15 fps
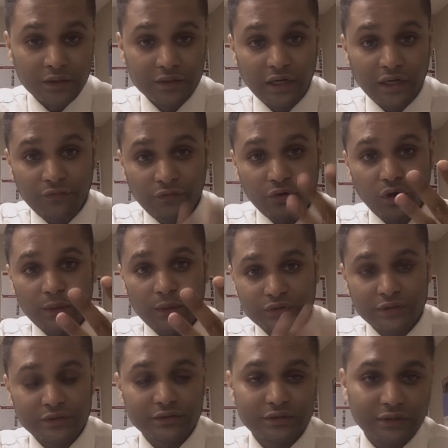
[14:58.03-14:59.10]
There are 4
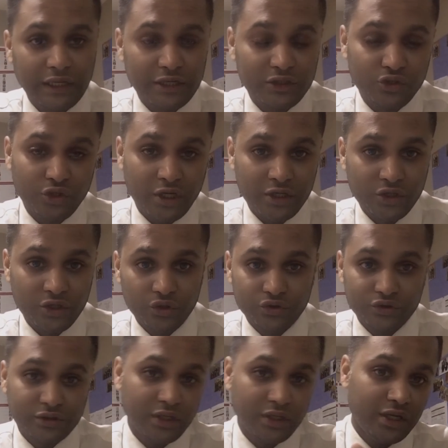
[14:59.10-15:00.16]
options that you can
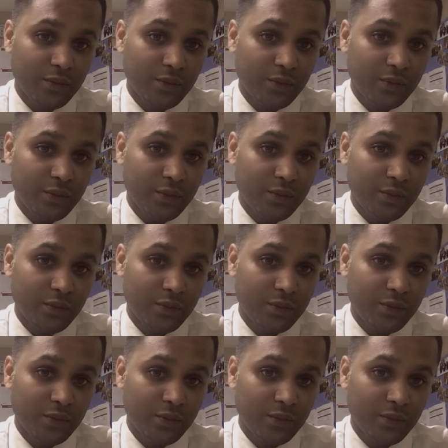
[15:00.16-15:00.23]
use.